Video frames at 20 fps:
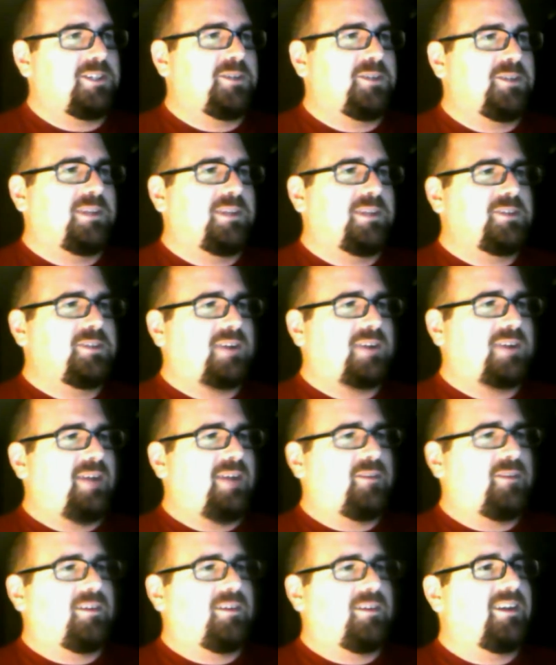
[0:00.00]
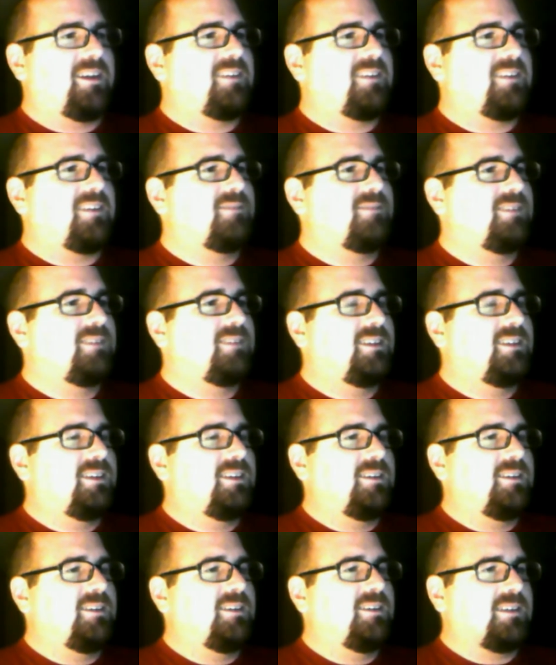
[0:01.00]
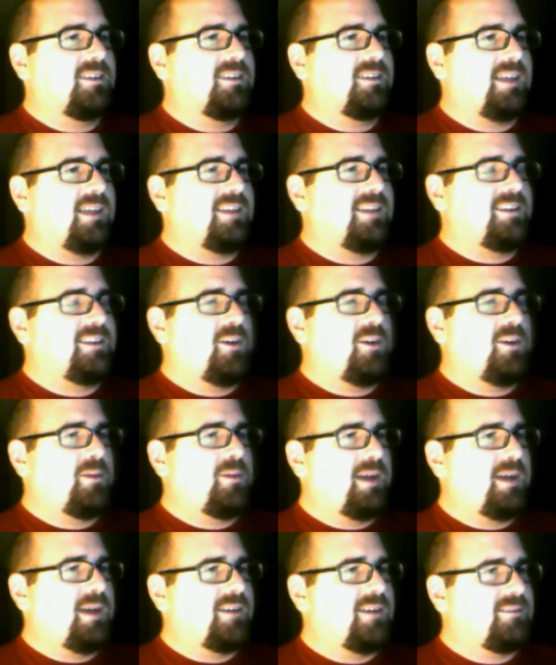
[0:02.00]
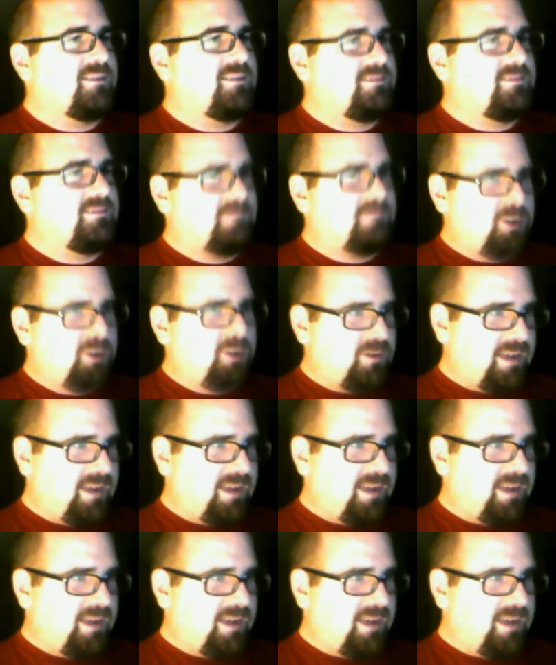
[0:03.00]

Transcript: the draft thread. Glad to know I'm not creative.